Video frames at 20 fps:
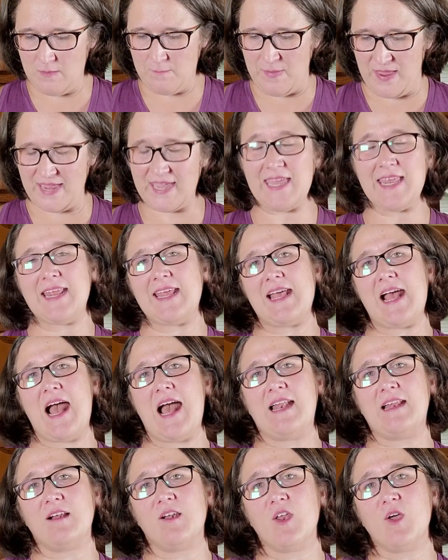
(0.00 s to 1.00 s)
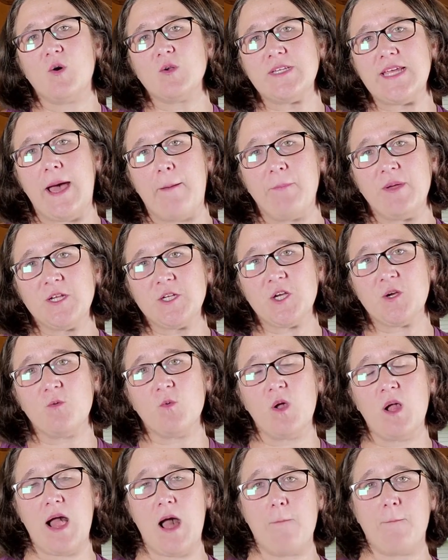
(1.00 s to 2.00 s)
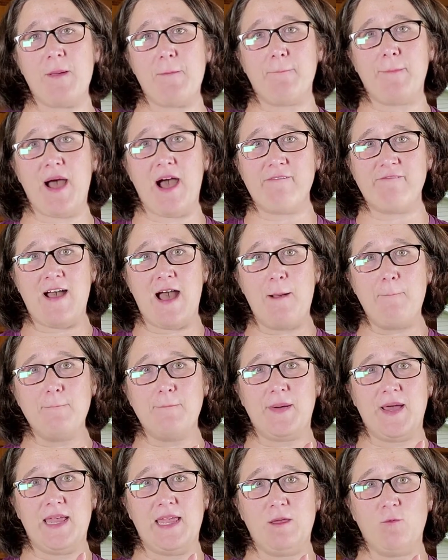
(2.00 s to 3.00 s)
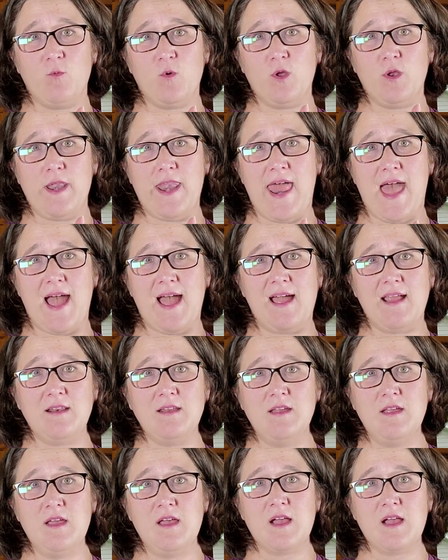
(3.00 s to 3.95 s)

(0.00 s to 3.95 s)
Baking it at a low temperature will help it puff up, but it will not